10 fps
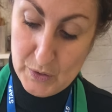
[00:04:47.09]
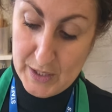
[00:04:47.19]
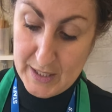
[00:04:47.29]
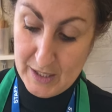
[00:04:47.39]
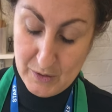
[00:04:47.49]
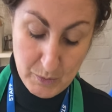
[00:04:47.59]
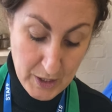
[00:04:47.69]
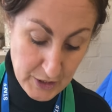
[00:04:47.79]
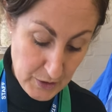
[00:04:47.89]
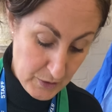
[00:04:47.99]
This this
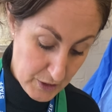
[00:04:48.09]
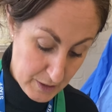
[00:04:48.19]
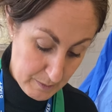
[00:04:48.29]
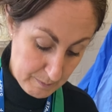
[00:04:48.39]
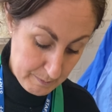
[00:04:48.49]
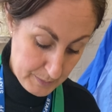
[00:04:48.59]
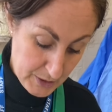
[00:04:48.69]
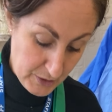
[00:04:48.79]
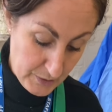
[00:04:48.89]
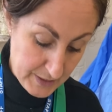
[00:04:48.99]
one, you just put
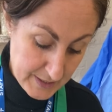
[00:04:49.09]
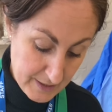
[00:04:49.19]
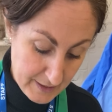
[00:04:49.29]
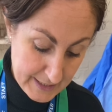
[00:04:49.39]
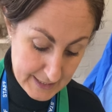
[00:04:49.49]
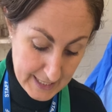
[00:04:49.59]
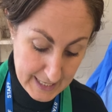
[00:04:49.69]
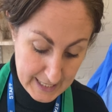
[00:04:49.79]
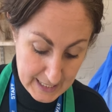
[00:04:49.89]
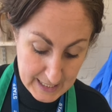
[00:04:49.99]
it on the side there,